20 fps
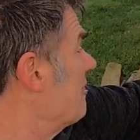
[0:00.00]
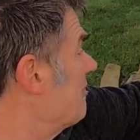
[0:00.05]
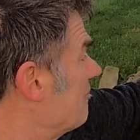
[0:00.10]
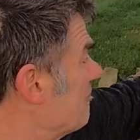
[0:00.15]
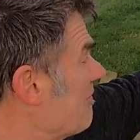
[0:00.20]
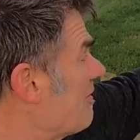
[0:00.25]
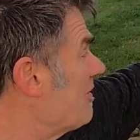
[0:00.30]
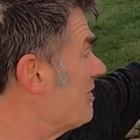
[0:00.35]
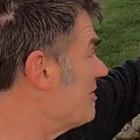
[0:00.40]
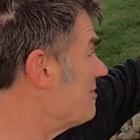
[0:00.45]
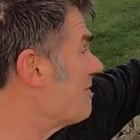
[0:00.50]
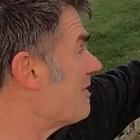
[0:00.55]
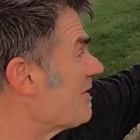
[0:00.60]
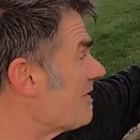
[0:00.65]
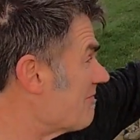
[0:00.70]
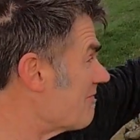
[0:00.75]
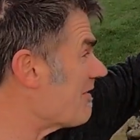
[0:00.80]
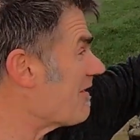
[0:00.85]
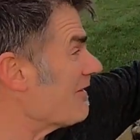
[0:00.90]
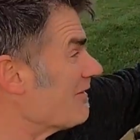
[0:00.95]
row by
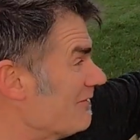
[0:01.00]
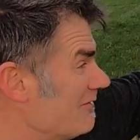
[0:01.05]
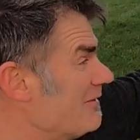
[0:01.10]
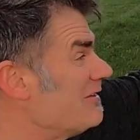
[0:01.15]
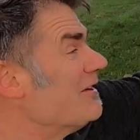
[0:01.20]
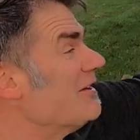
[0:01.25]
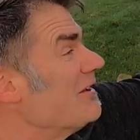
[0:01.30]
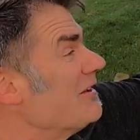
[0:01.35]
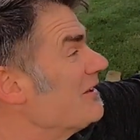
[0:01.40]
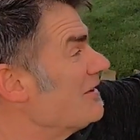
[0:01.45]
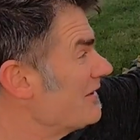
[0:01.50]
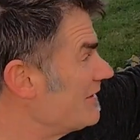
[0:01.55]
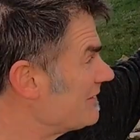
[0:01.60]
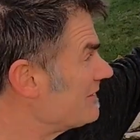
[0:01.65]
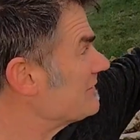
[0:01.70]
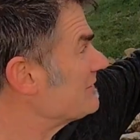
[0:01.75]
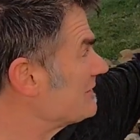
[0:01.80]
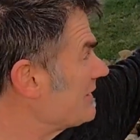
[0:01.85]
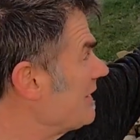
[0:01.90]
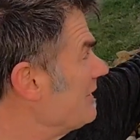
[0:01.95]
row the
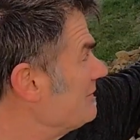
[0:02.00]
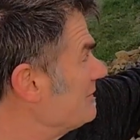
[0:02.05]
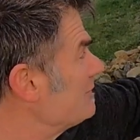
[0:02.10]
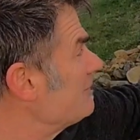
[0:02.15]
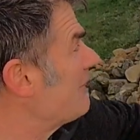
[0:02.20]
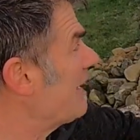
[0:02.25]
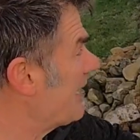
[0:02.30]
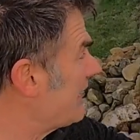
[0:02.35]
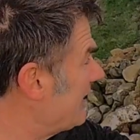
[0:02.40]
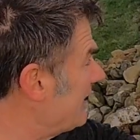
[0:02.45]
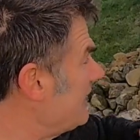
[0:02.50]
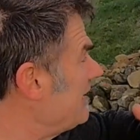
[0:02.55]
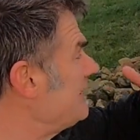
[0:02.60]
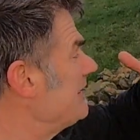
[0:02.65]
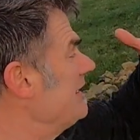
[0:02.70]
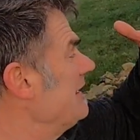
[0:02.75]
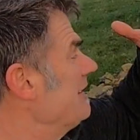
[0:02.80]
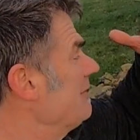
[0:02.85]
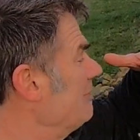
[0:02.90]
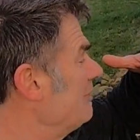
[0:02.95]
stones will
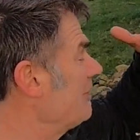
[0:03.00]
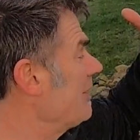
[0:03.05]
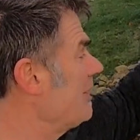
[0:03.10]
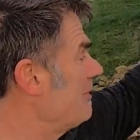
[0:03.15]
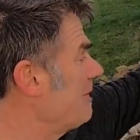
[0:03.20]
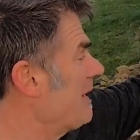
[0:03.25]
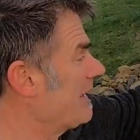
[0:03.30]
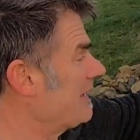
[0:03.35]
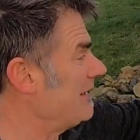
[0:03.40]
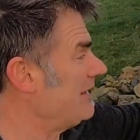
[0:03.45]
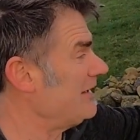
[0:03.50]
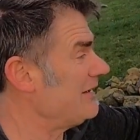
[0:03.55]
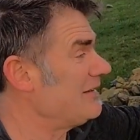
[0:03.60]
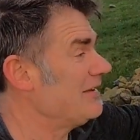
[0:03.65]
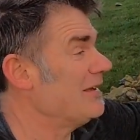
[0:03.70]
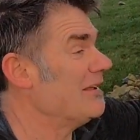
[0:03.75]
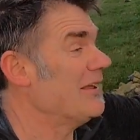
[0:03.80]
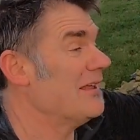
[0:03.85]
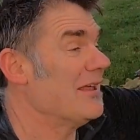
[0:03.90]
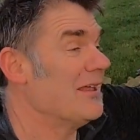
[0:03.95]
go back in
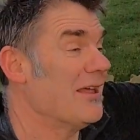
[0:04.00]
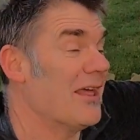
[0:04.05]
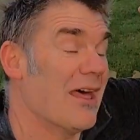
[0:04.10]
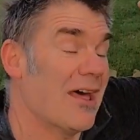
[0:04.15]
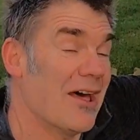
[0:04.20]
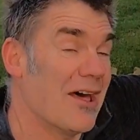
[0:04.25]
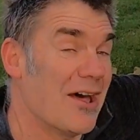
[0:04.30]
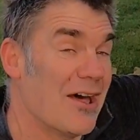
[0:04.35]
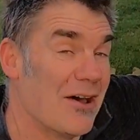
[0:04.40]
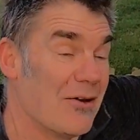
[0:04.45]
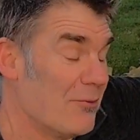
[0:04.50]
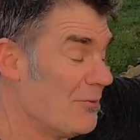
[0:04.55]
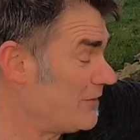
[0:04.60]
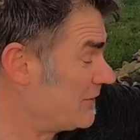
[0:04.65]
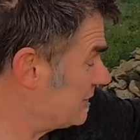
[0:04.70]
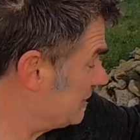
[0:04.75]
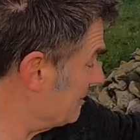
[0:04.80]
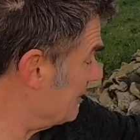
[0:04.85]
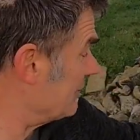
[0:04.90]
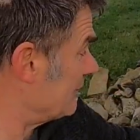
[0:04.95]
with the
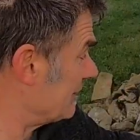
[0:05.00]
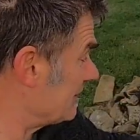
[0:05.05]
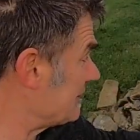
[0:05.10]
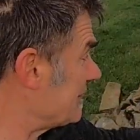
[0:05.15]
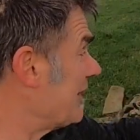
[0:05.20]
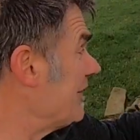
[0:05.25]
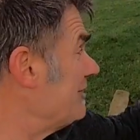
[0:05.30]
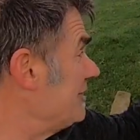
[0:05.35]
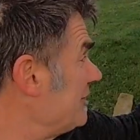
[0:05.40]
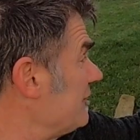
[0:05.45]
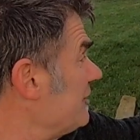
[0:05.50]
smaller stones